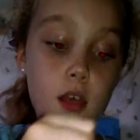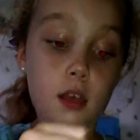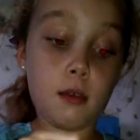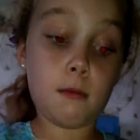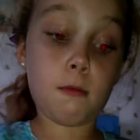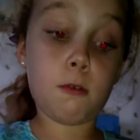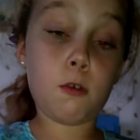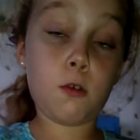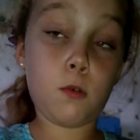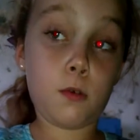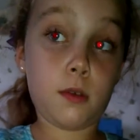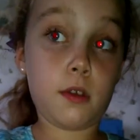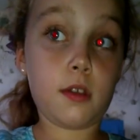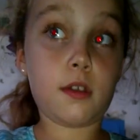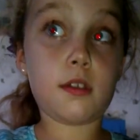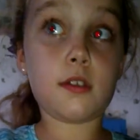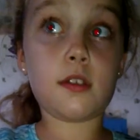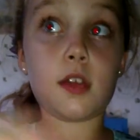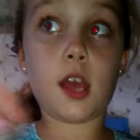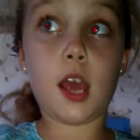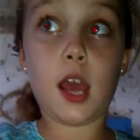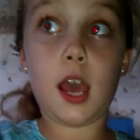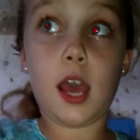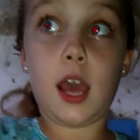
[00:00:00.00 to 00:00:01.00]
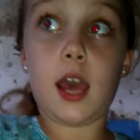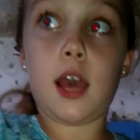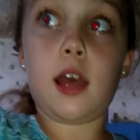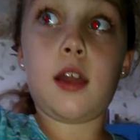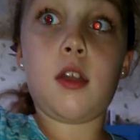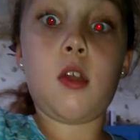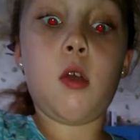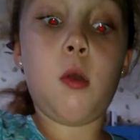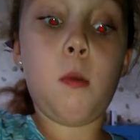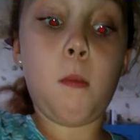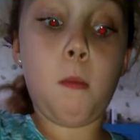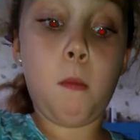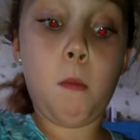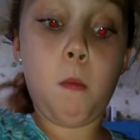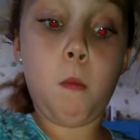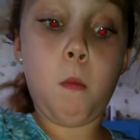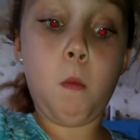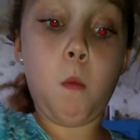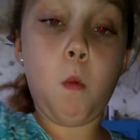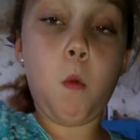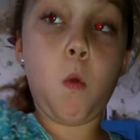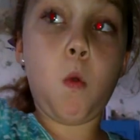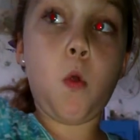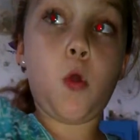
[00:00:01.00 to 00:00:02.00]
I am going to
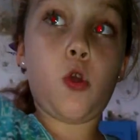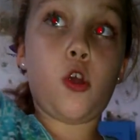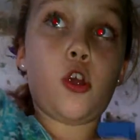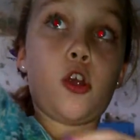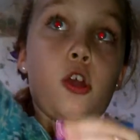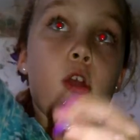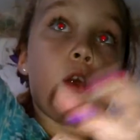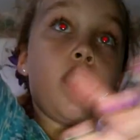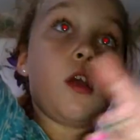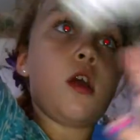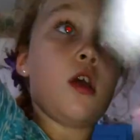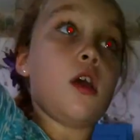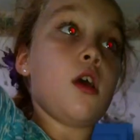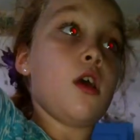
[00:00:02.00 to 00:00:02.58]
add more